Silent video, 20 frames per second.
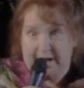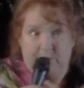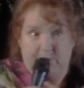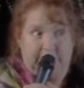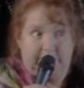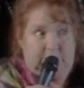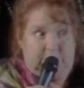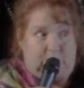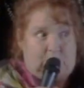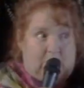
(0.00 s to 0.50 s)

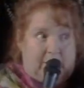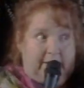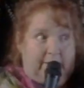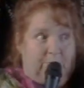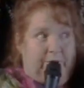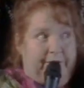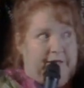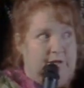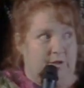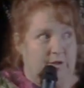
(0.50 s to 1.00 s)
would you want to
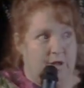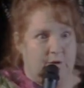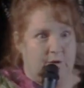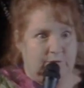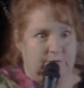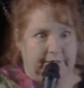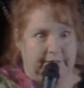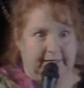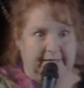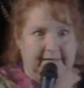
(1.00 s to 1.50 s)
bring
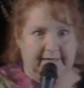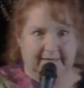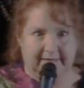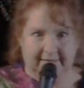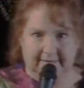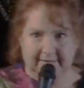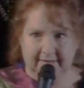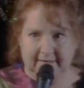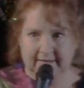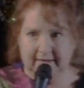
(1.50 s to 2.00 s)
Louhi
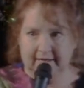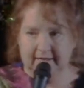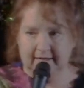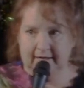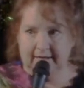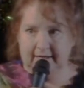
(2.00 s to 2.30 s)
in?